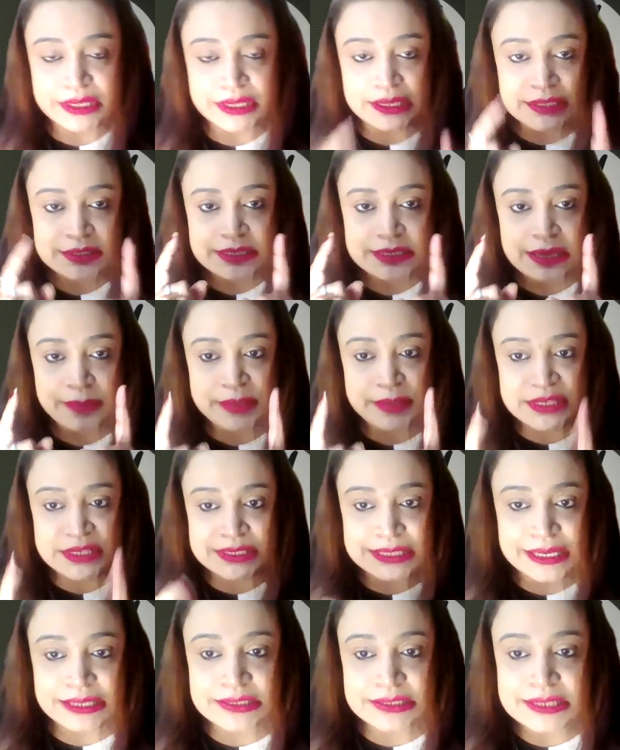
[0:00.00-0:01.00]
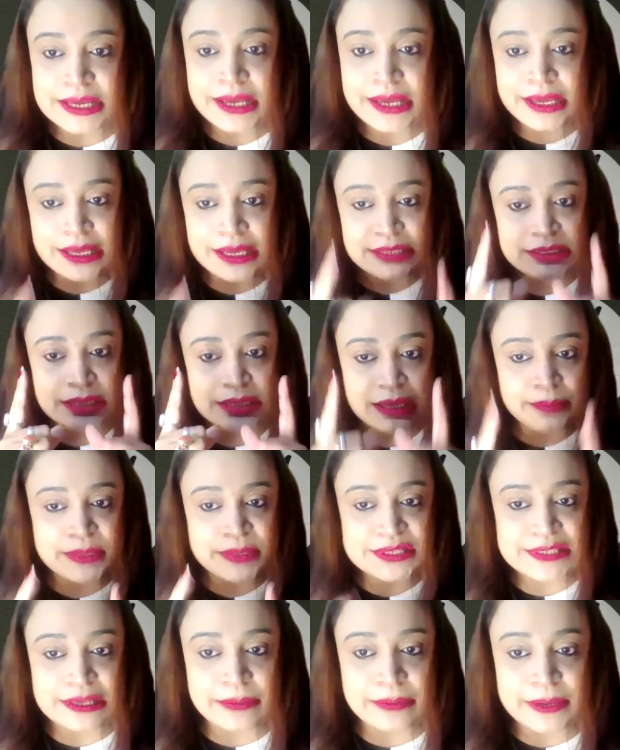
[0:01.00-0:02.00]
ECM 6, ECM
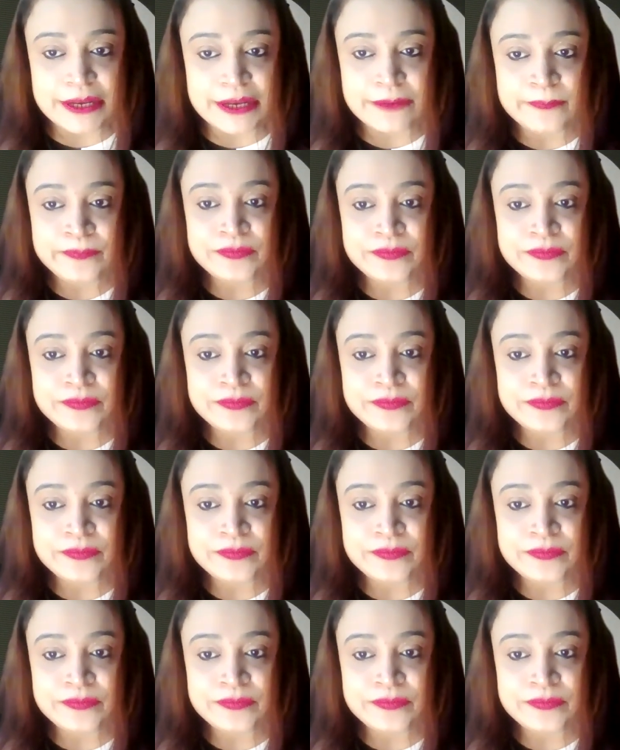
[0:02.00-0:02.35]
7.